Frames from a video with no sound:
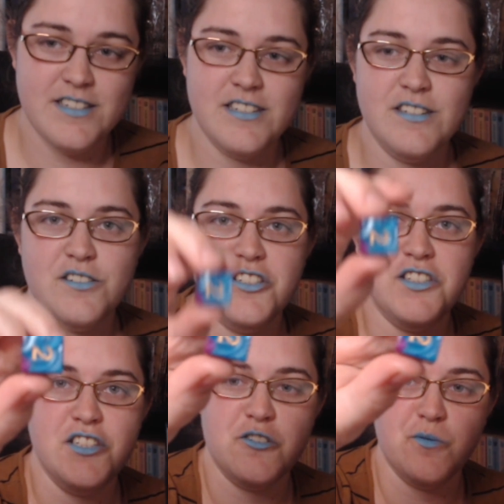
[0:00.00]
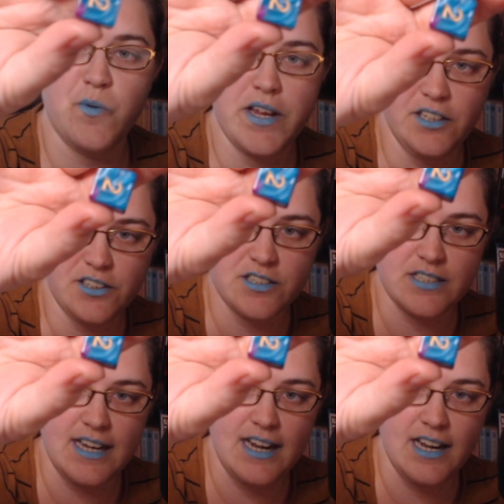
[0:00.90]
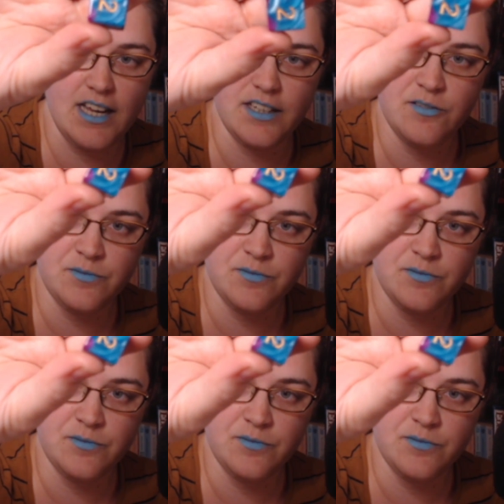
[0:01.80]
This is just your regular die.